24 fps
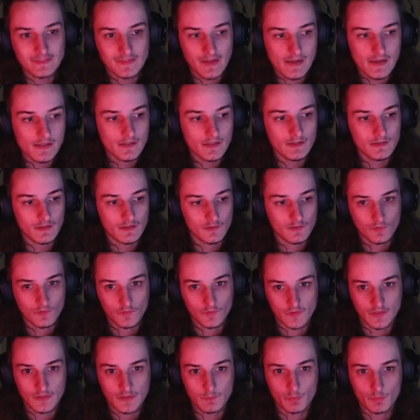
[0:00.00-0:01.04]
sign in that you've
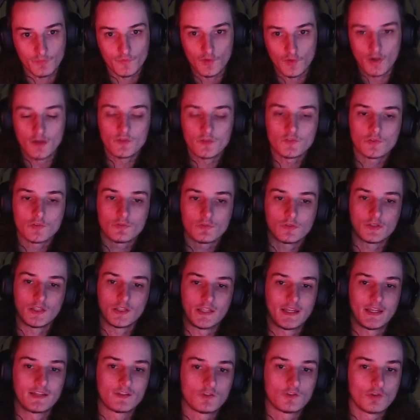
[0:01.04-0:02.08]
seen before, so you can
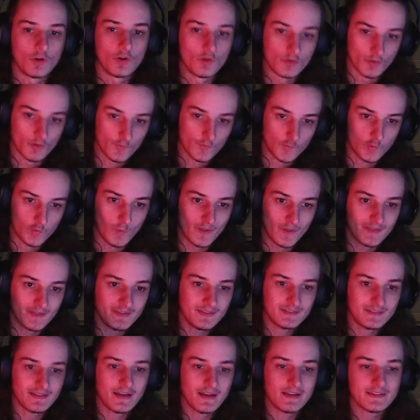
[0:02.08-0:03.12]
get a total of
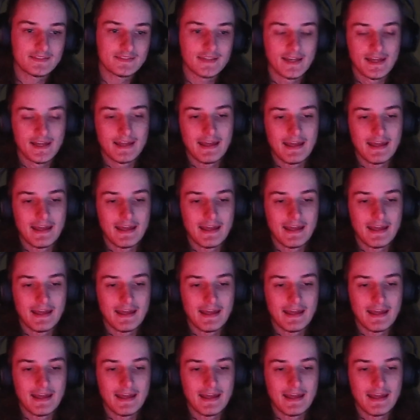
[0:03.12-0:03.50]
20 dice,